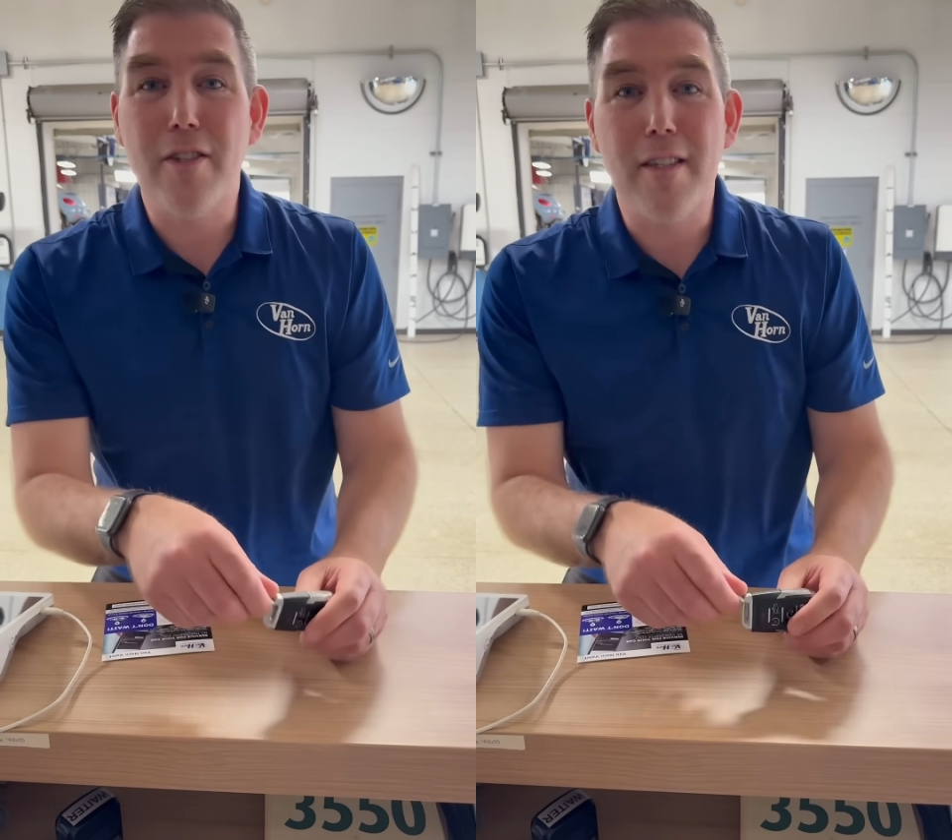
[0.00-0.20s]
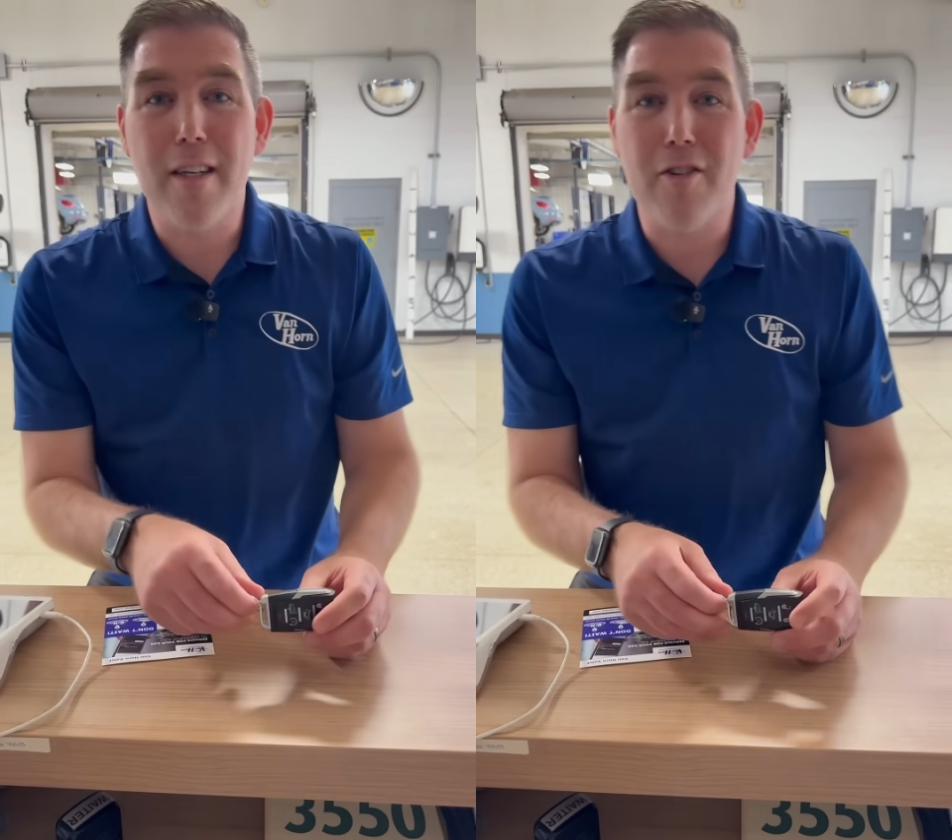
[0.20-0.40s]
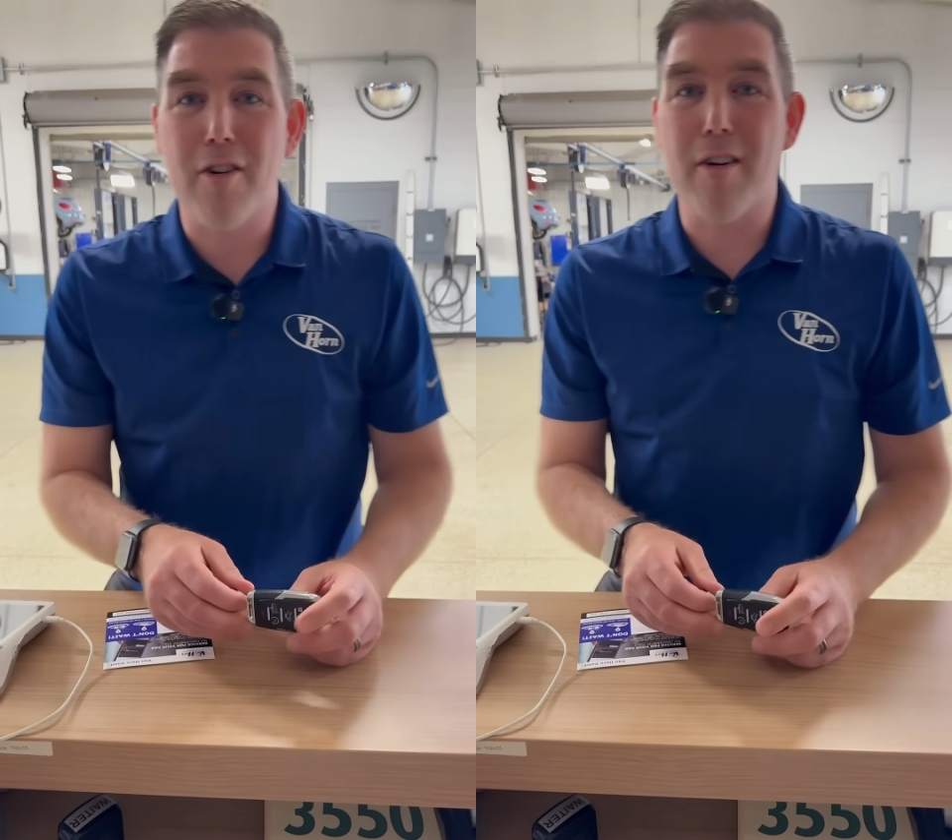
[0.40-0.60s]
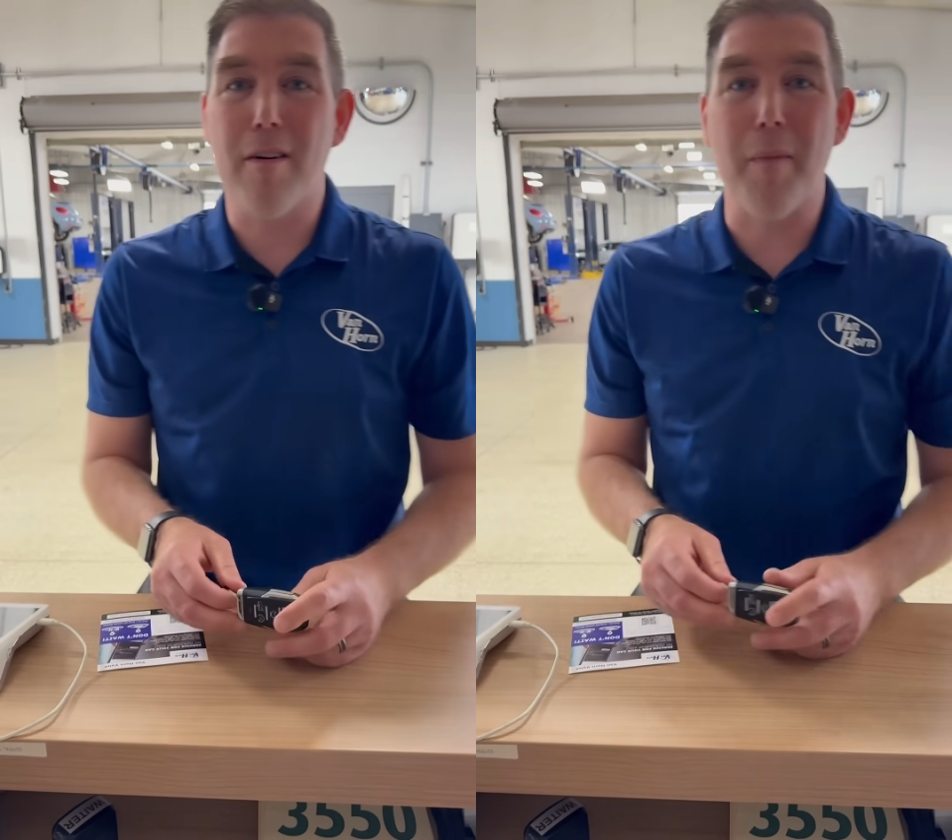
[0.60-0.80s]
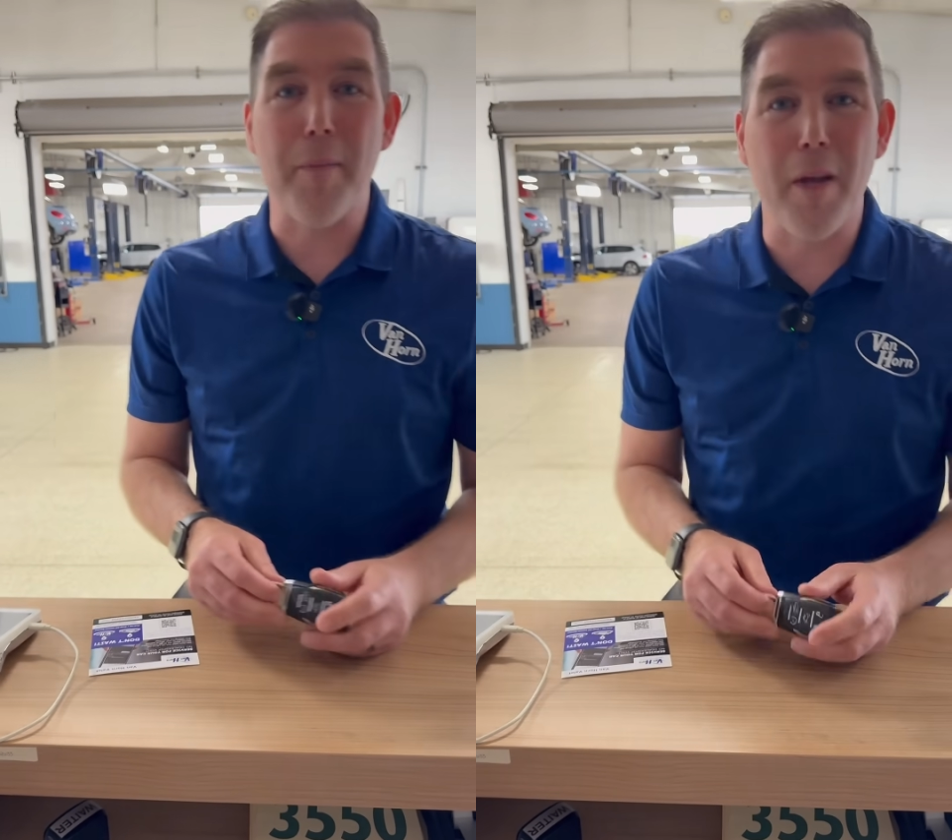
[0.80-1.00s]
sensor,
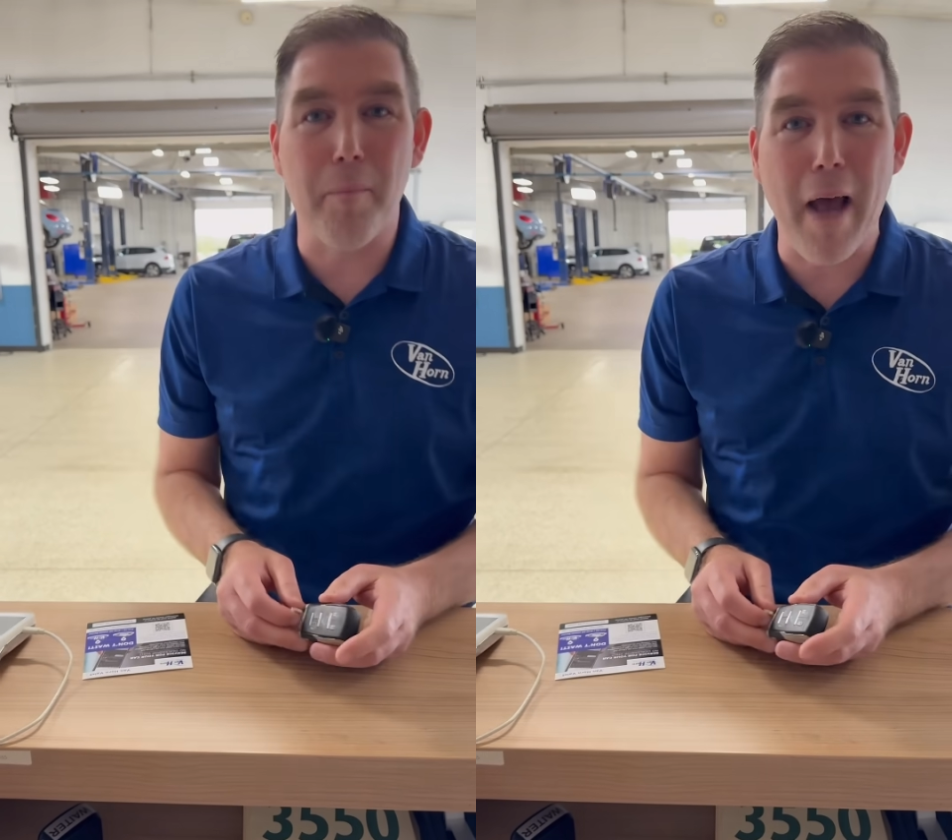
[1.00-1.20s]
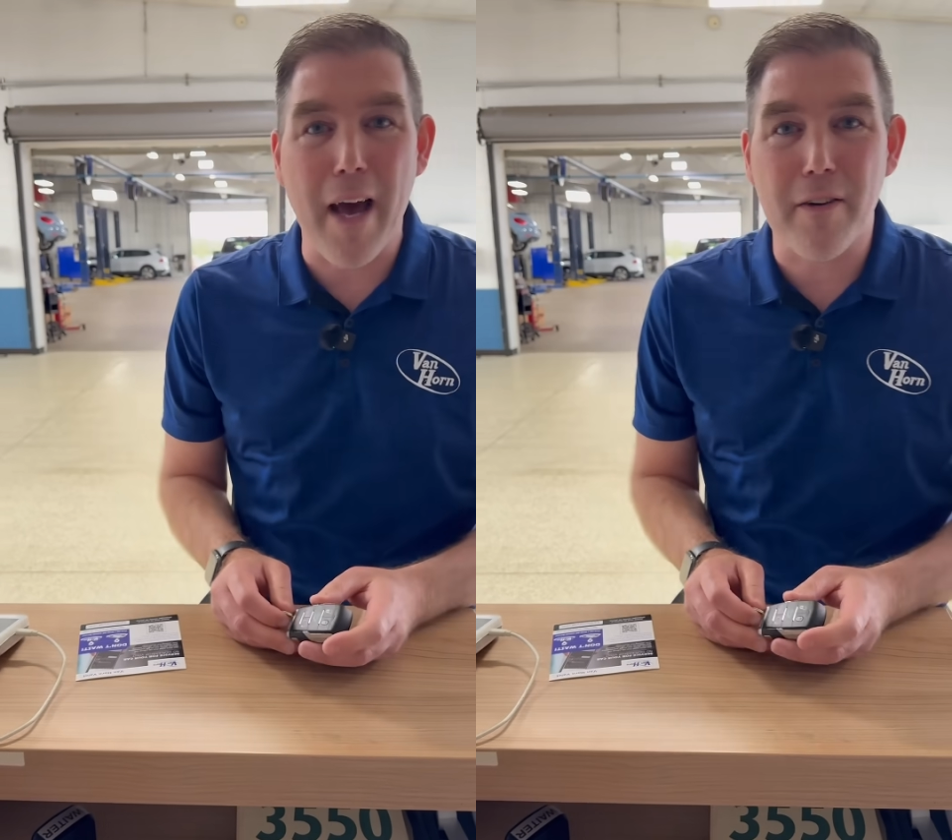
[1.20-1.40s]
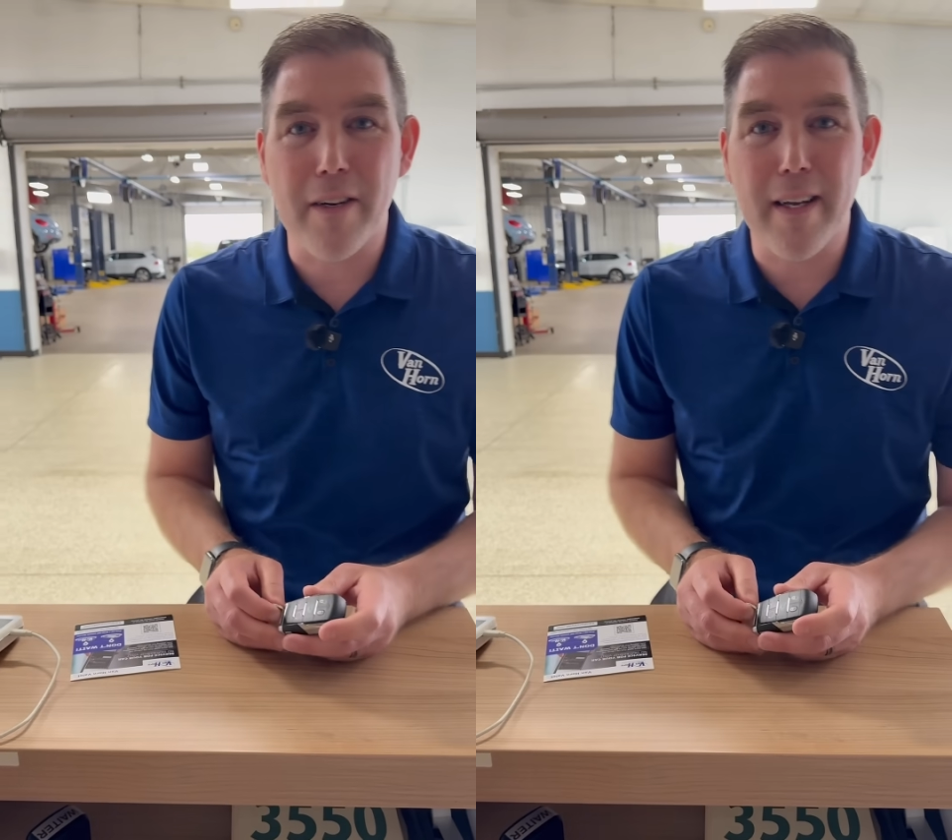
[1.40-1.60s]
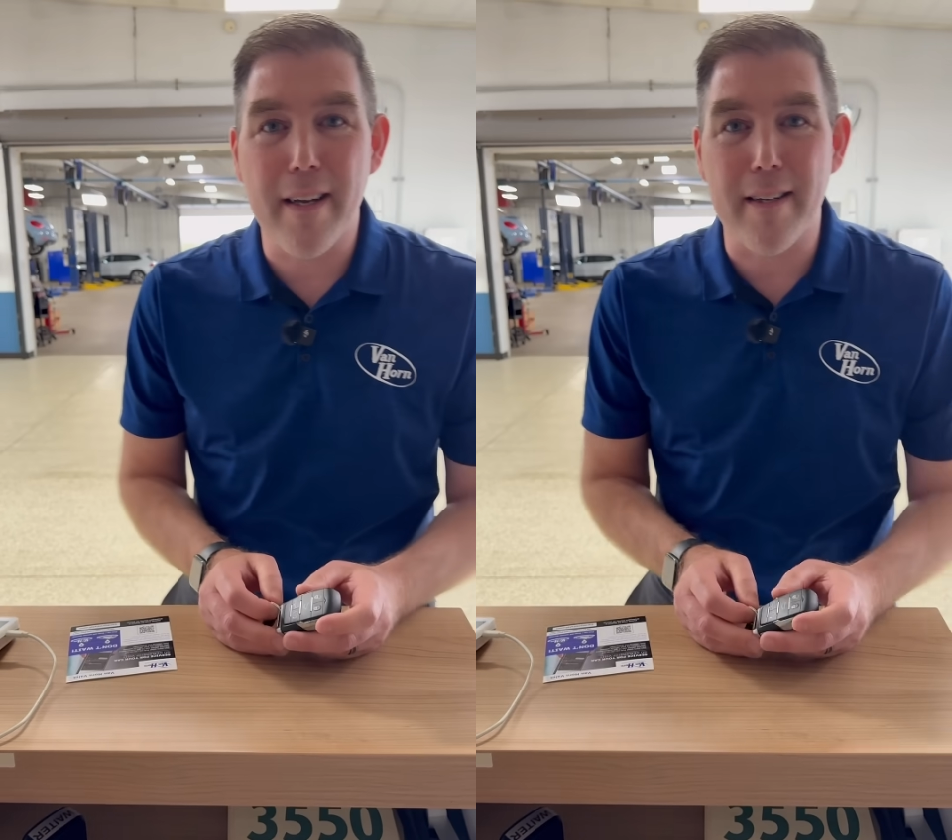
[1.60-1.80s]
maybe a battery,